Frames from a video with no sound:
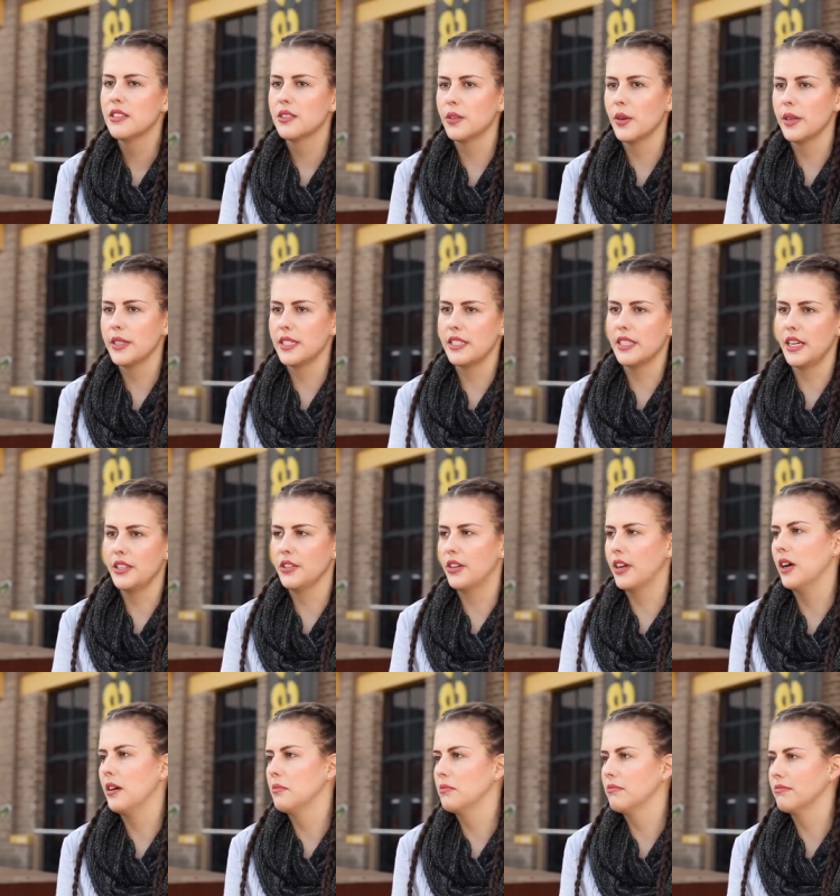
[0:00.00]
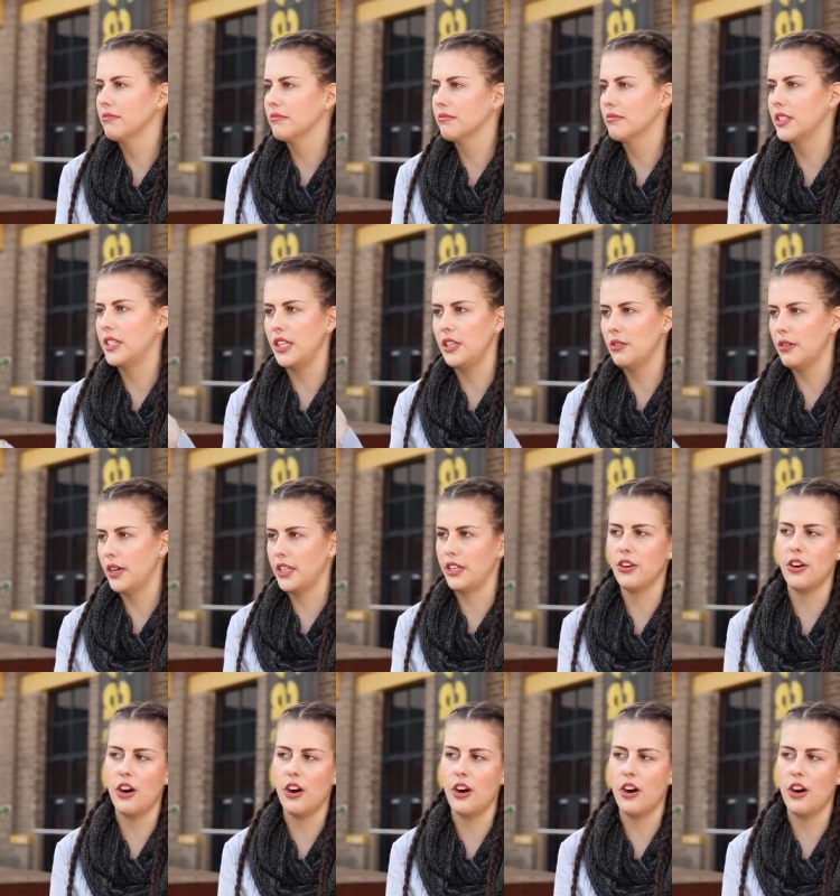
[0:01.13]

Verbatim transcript: So I decided to come see you at your